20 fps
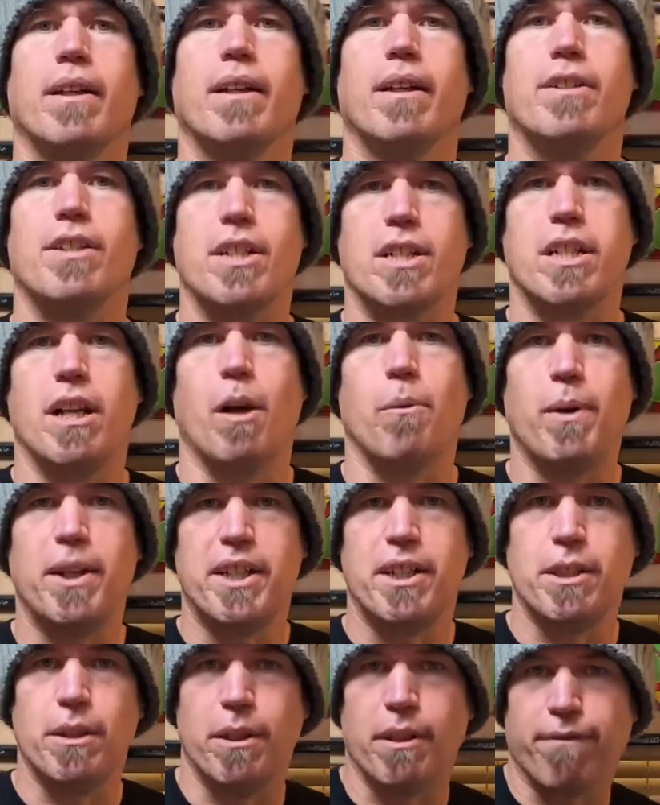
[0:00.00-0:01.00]
Just like when
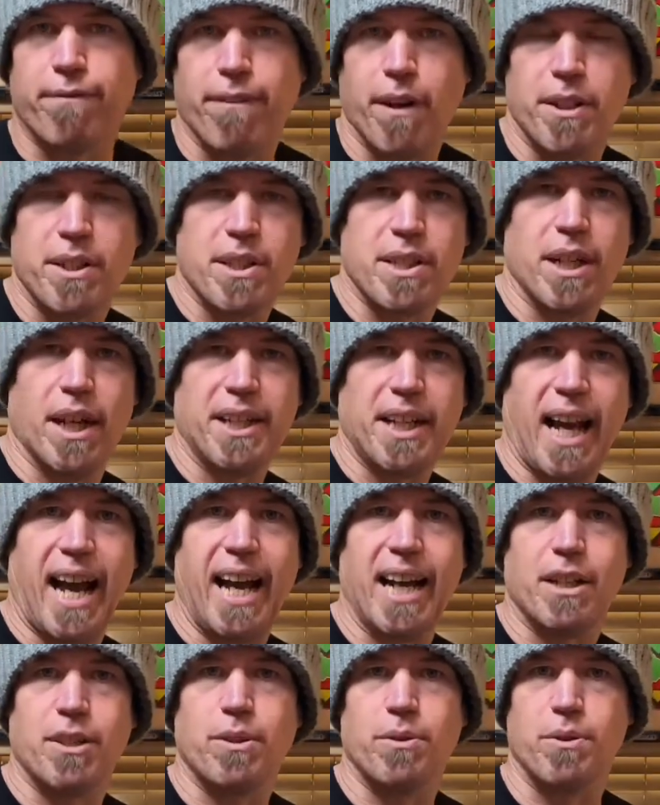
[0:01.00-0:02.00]
you do the front side
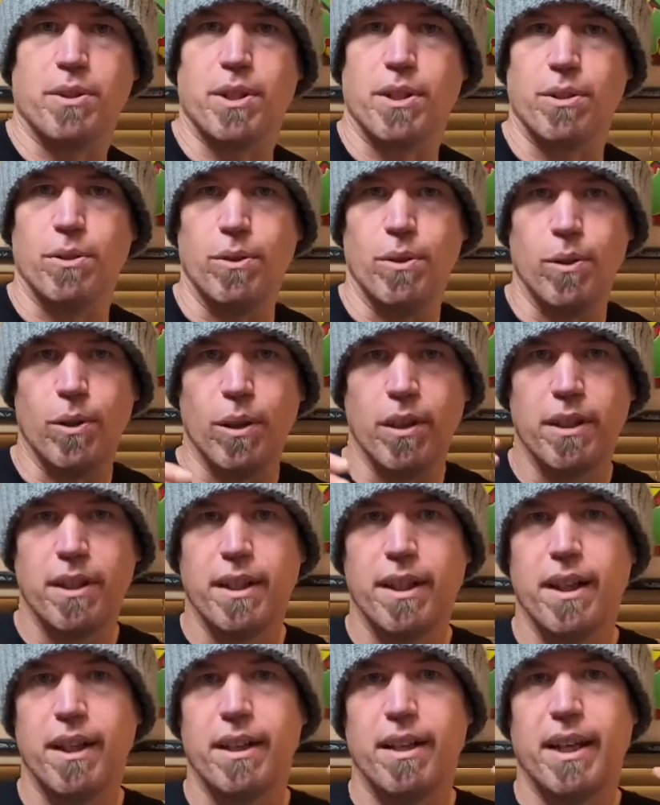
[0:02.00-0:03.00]
axle stall,
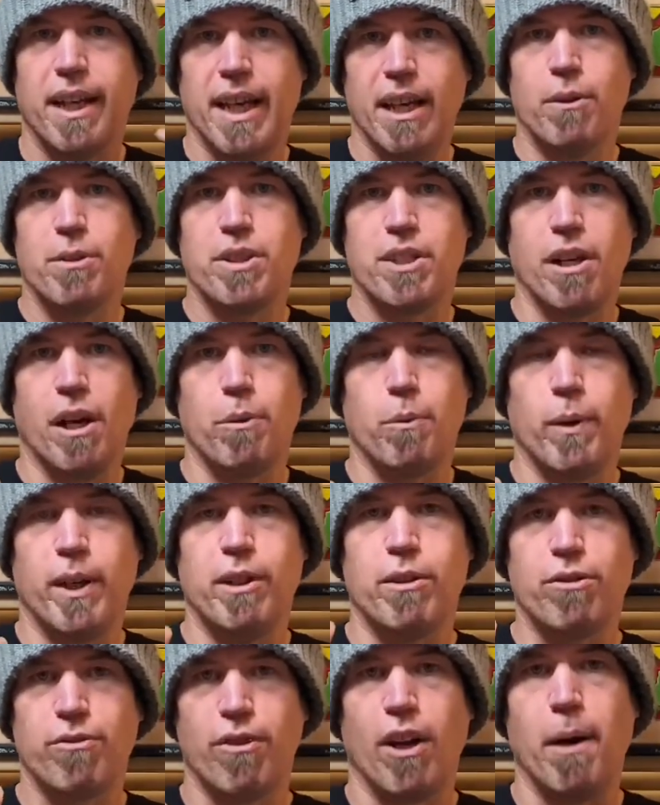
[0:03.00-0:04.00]
heel side
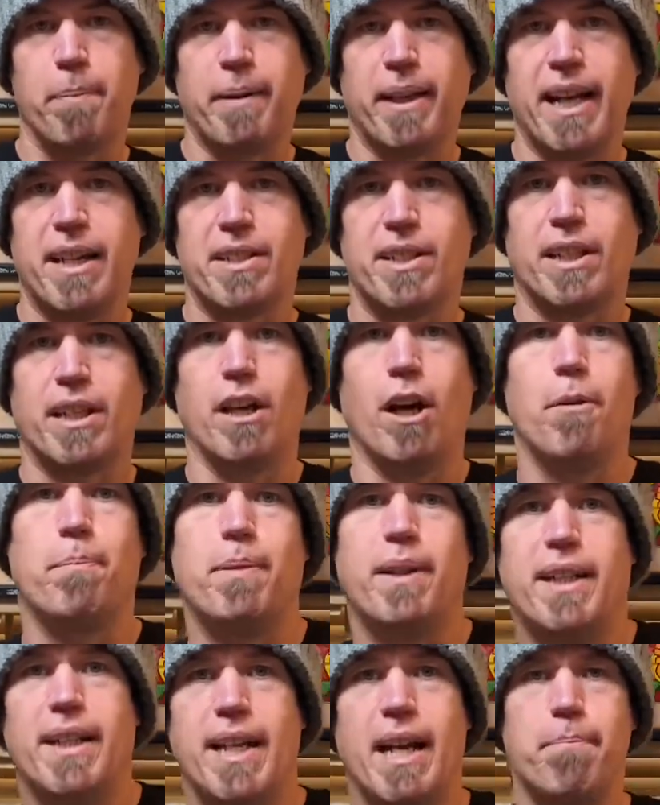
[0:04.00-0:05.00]
wheels right up against the
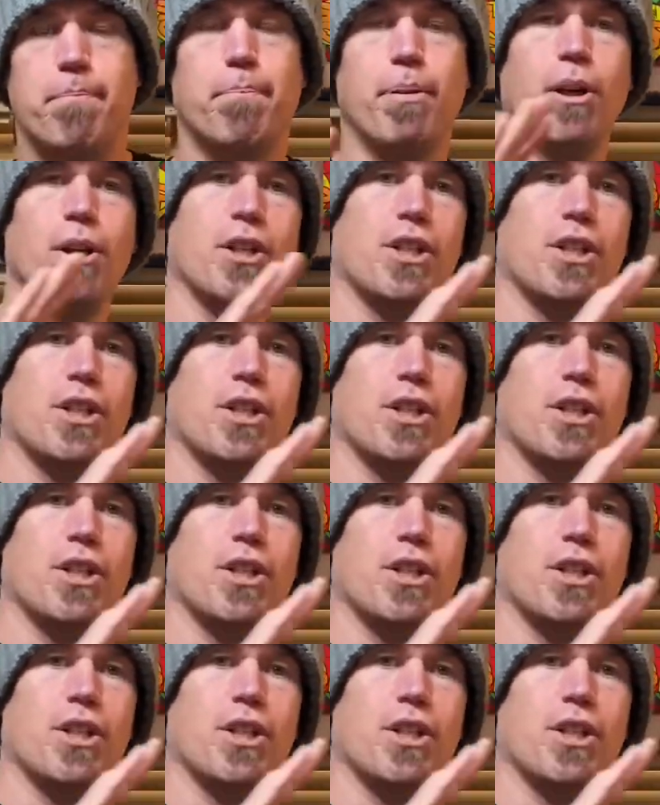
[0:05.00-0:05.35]
coping and then push